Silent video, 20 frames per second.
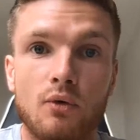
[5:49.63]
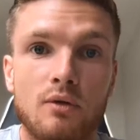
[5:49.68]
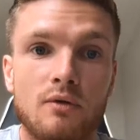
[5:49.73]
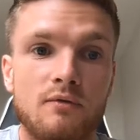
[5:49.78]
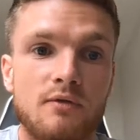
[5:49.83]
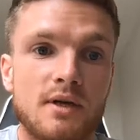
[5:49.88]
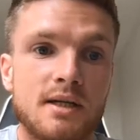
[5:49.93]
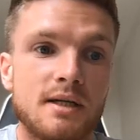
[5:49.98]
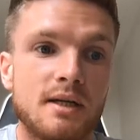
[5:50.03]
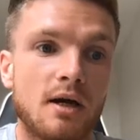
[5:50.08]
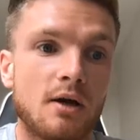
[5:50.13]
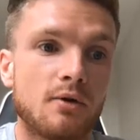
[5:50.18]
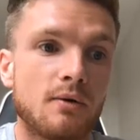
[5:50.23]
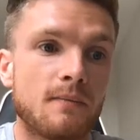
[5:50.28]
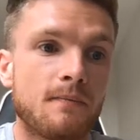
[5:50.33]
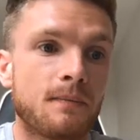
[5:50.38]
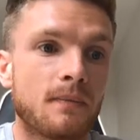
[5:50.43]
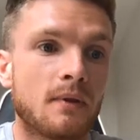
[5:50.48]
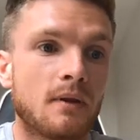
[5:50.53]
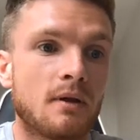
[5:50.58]
video.
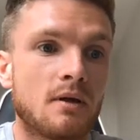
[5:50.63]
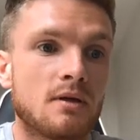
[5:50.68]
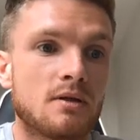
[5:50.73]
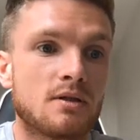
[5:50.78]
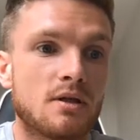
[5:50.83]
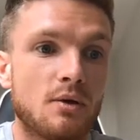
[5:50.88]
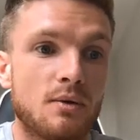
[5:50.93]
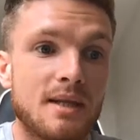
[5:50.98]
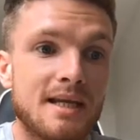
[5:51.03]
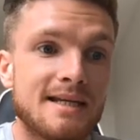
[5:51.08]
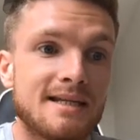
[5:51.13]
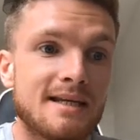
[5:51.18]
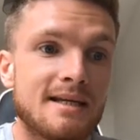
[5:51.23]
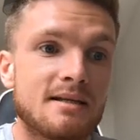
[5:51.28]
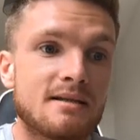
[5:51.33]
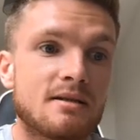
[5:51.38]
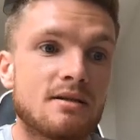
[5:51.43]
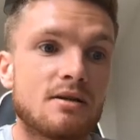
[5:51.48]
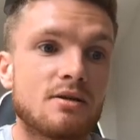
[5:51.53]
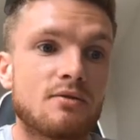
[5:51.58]
So in this
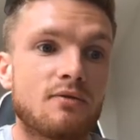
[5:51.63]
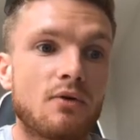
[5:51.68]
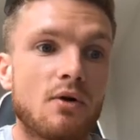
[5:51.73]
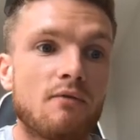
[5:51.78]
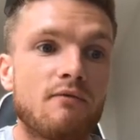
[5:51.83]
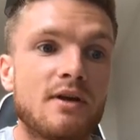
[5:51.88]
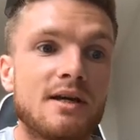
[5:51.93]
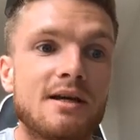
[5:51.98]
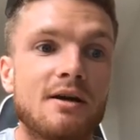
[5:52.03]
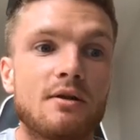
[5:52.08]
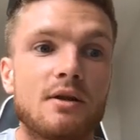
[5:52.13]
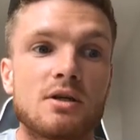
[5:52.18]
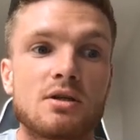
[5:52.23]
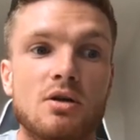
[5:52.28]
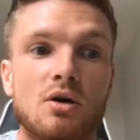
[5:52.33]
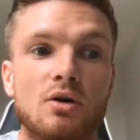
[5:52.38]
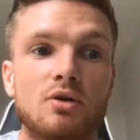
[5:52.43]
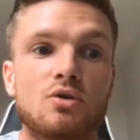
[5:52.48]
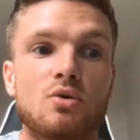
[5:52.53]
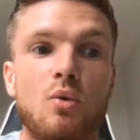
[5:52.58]
instance, for a video that's
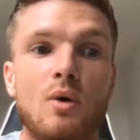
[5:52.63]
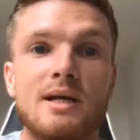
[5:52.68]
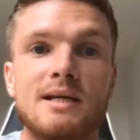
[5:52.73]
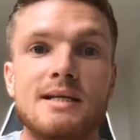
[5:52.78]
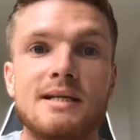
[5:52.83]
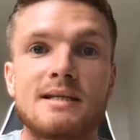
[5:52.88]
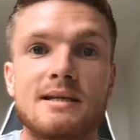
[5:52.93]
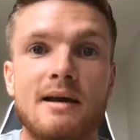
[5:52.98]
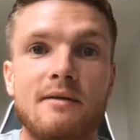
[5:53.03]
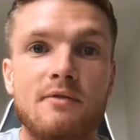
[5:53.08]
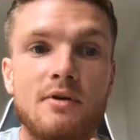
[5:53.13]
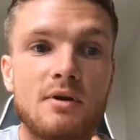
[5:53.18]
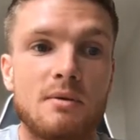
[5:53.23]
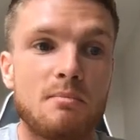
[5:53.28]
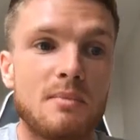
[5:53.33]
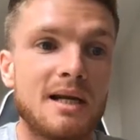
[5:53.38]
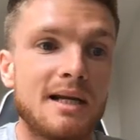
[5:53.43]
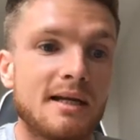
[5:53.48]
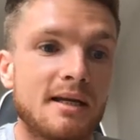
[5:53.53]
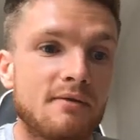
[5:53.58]
got 27
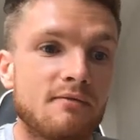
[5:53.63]
million